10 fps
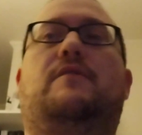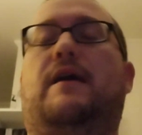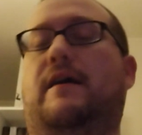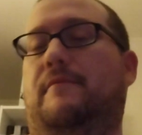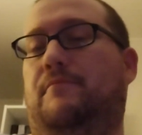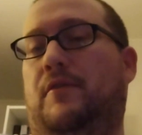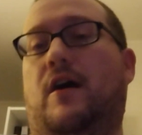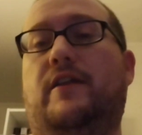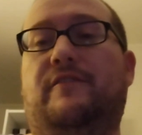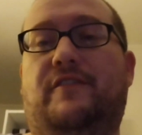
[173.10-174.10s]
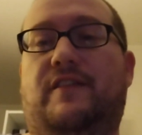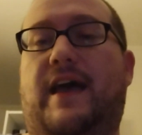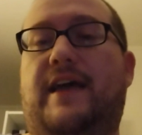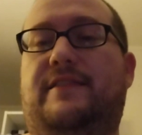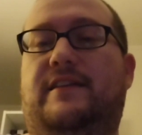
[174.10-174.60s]
I applaud it for
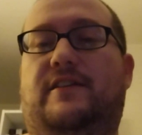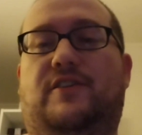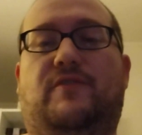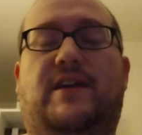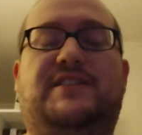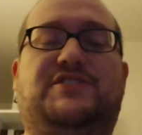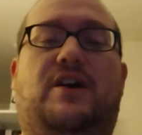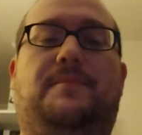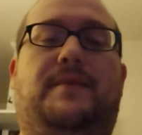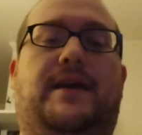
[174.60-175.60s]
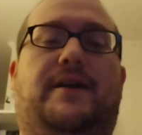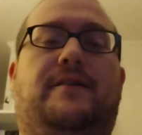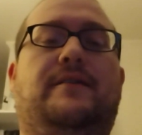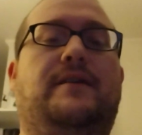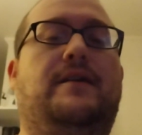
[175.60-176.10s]
that. They did a great job
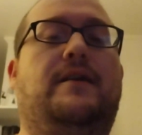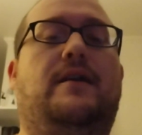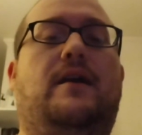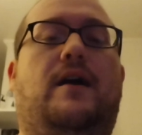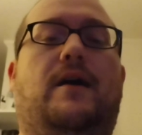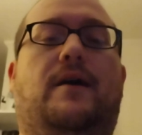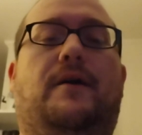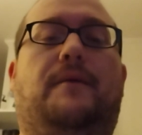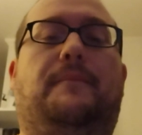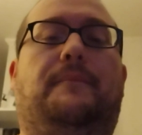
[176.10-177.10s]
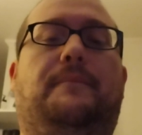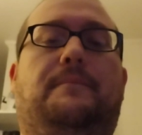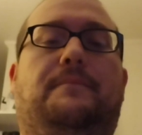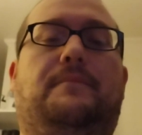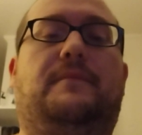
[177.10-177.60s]
there. I
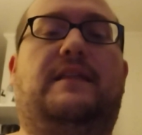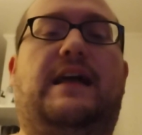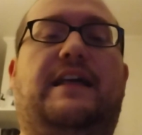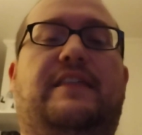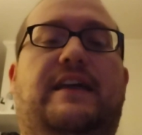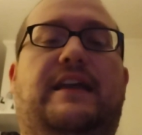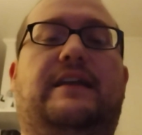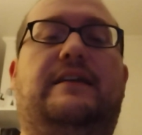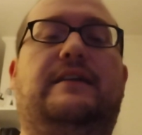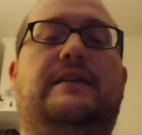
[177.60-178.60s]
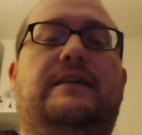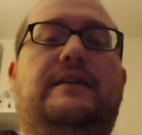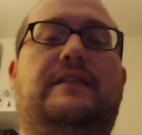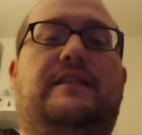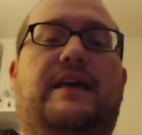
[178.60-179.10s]
think
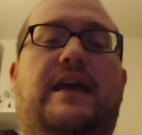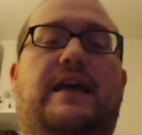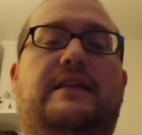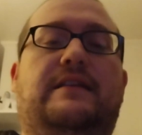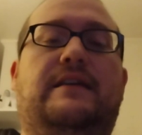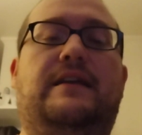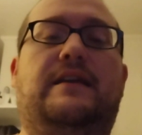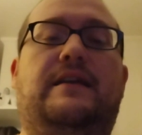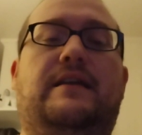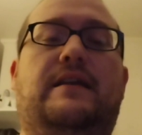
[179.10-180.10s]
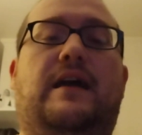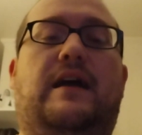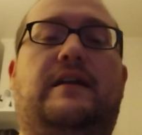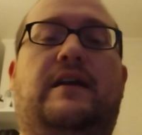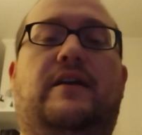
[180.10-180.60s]
that
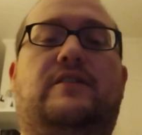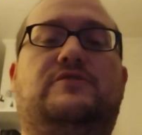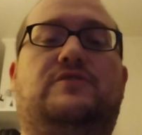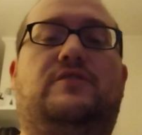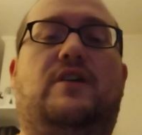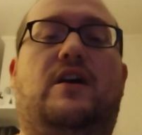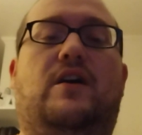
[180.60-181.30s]
our character